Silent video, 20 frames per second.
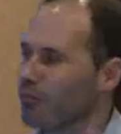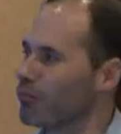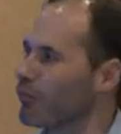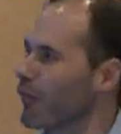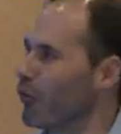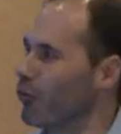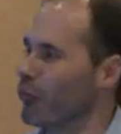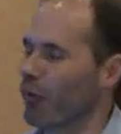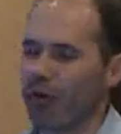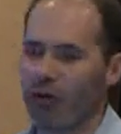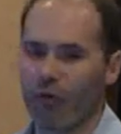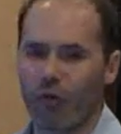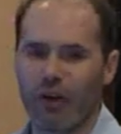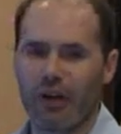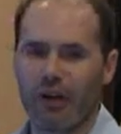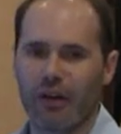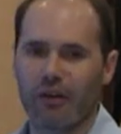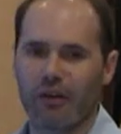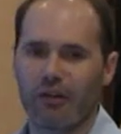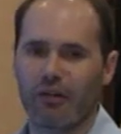
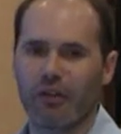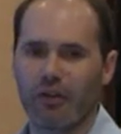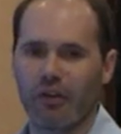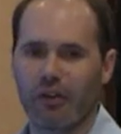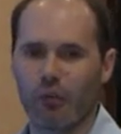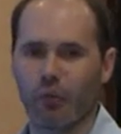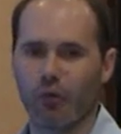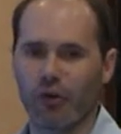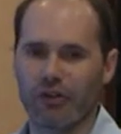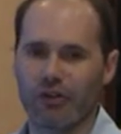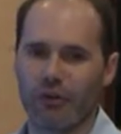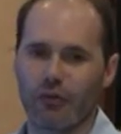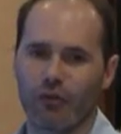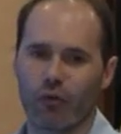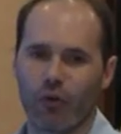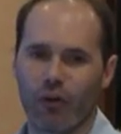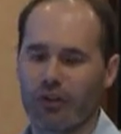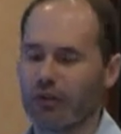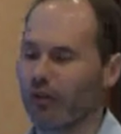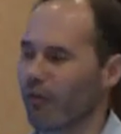ameliorating the depressive
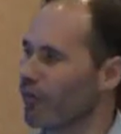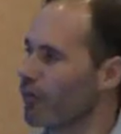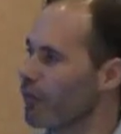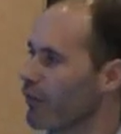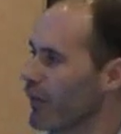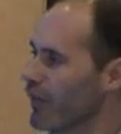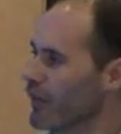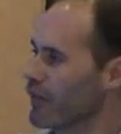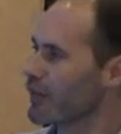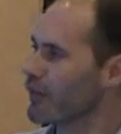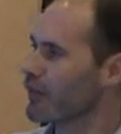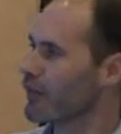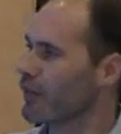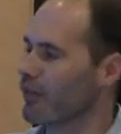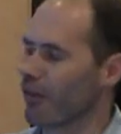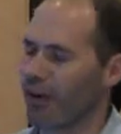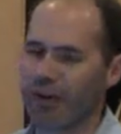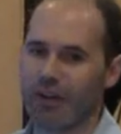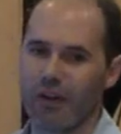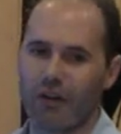traits of these
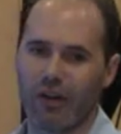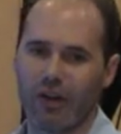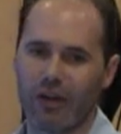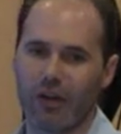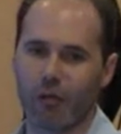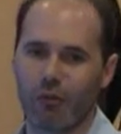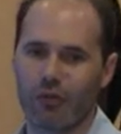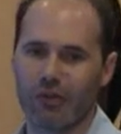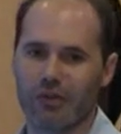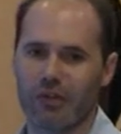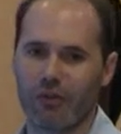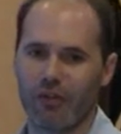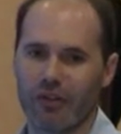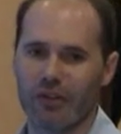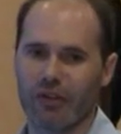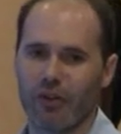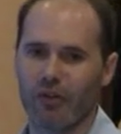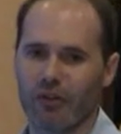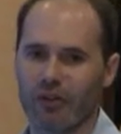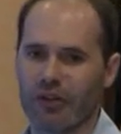knockout animals, of these
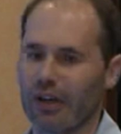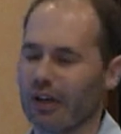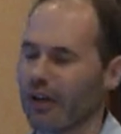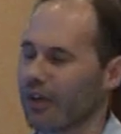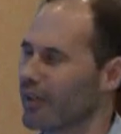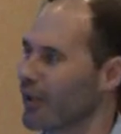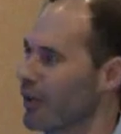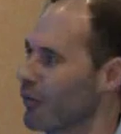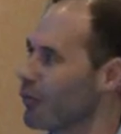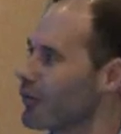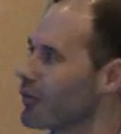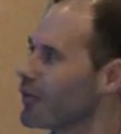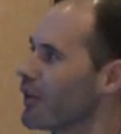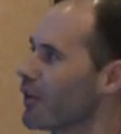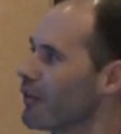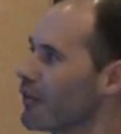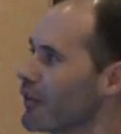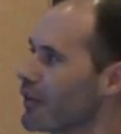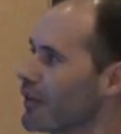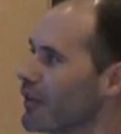heterozygous animals, I
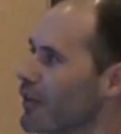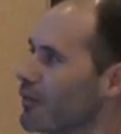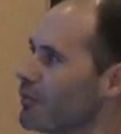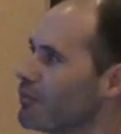have to say.